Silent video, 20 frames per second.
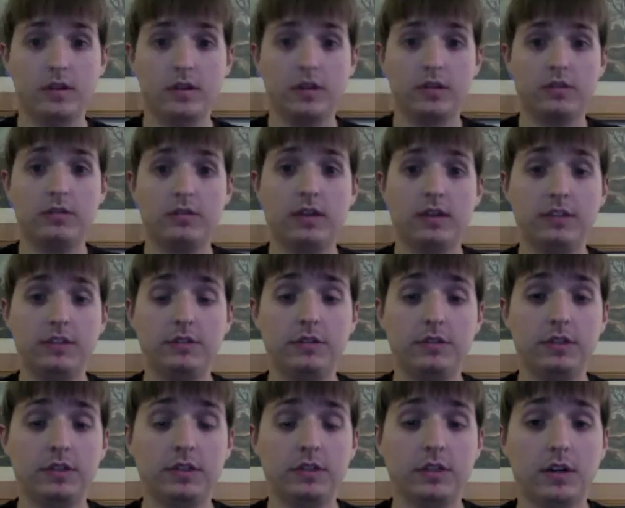So as you
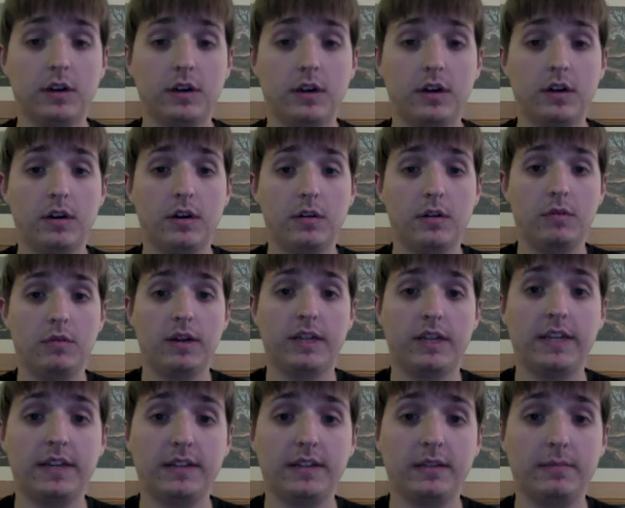just saw, when I
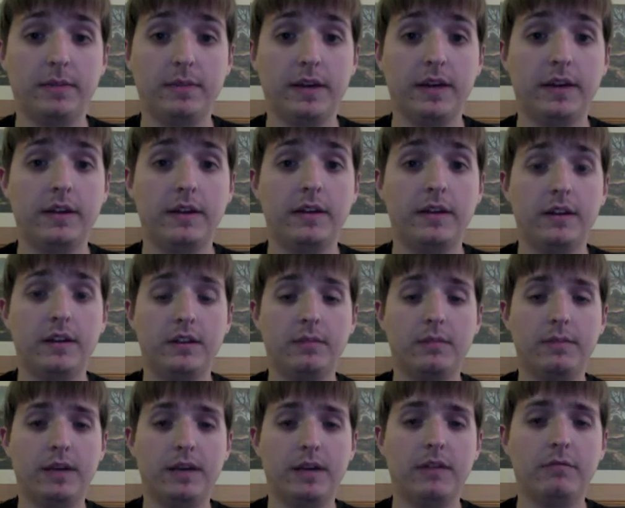kicked the
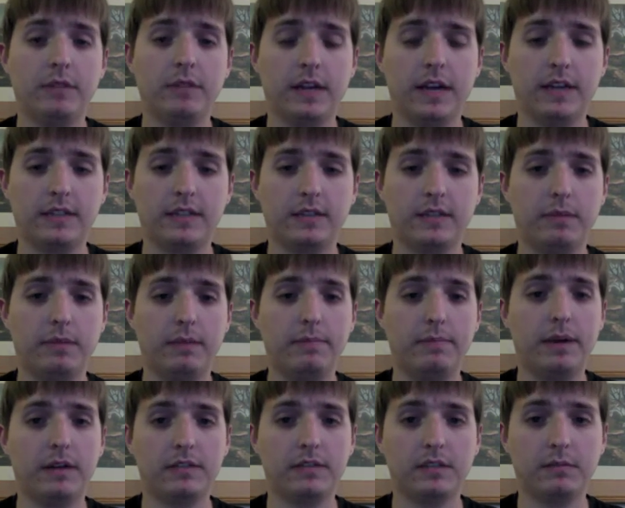bed reacted by
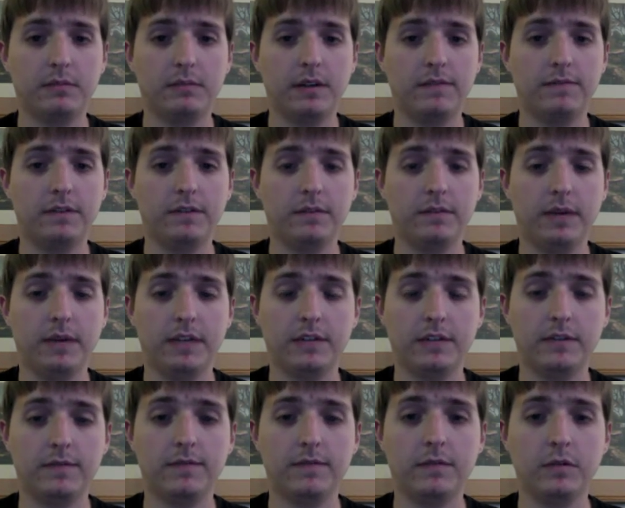bouncing my foot back to the
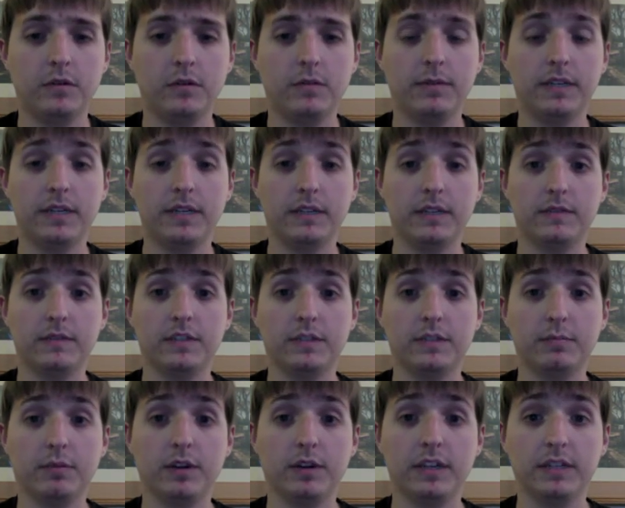floor because of the
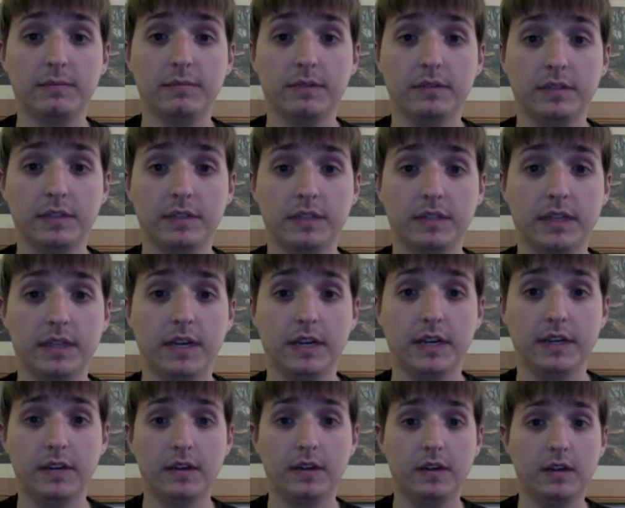springs built inside.
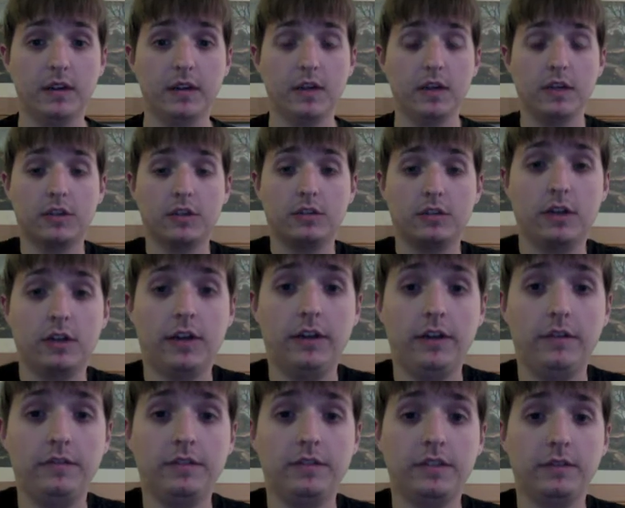So now you've
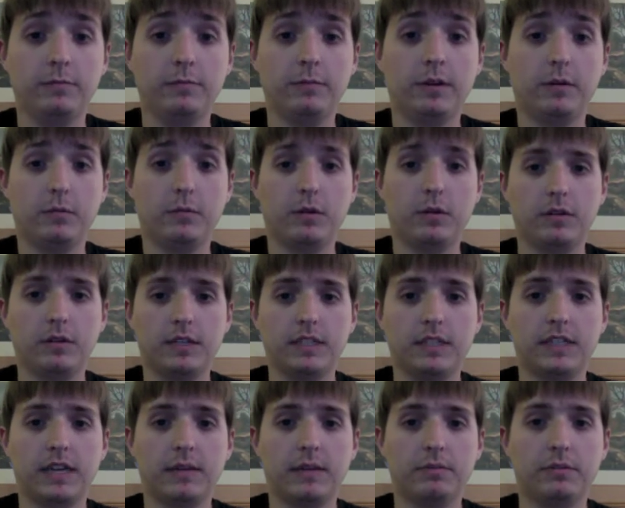seen real-world
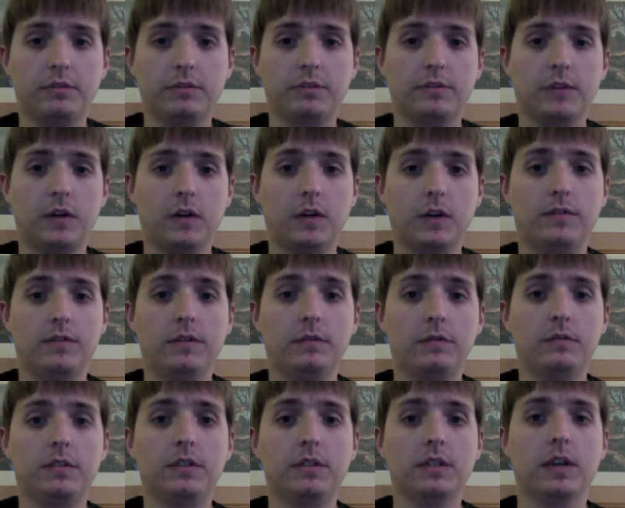examples of all of
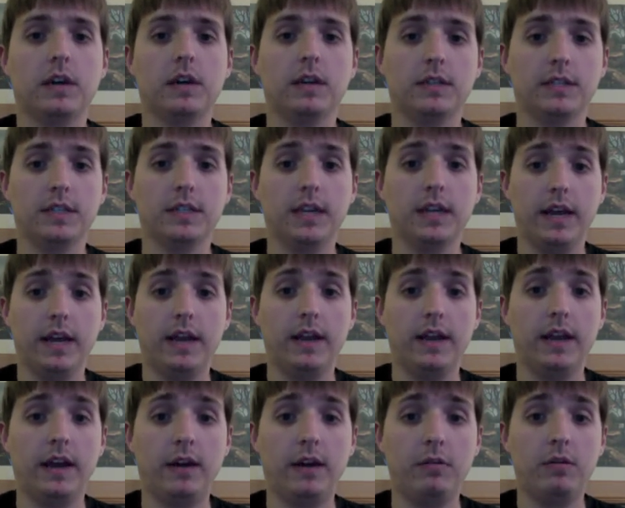Newton's laws, and
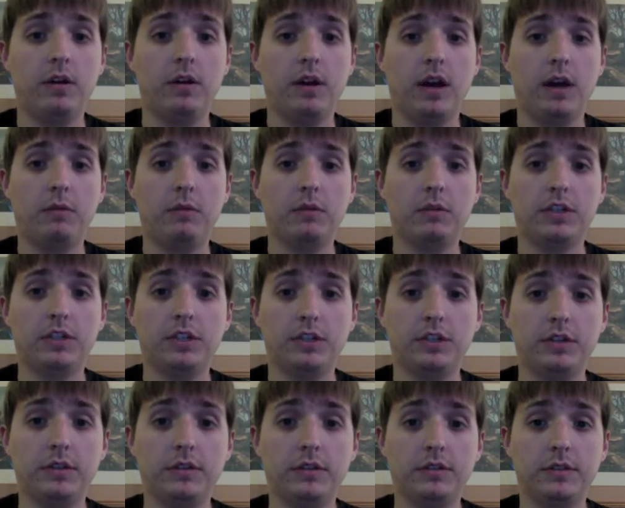now I want to show
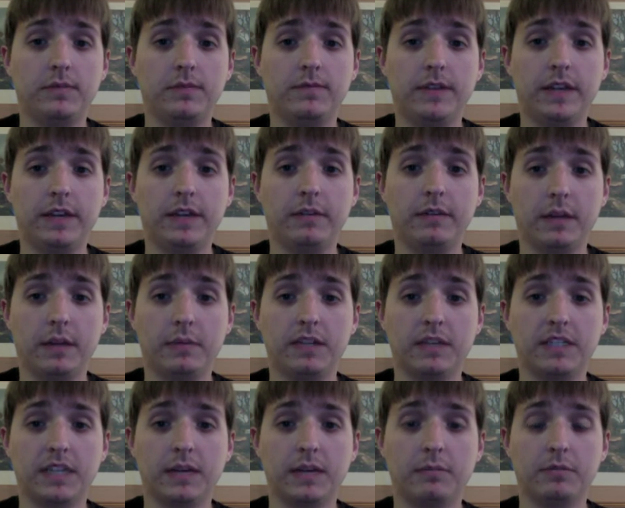you some video game
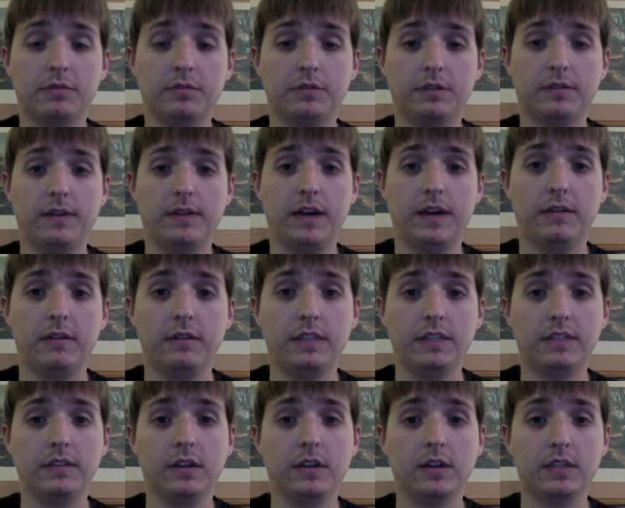examples of how
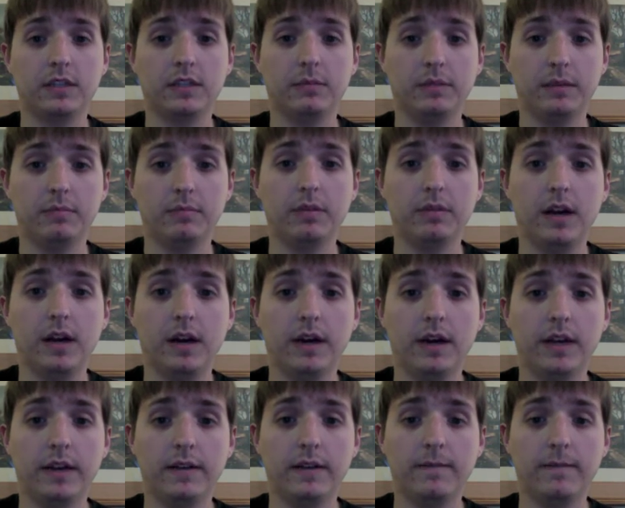these laws can be applied.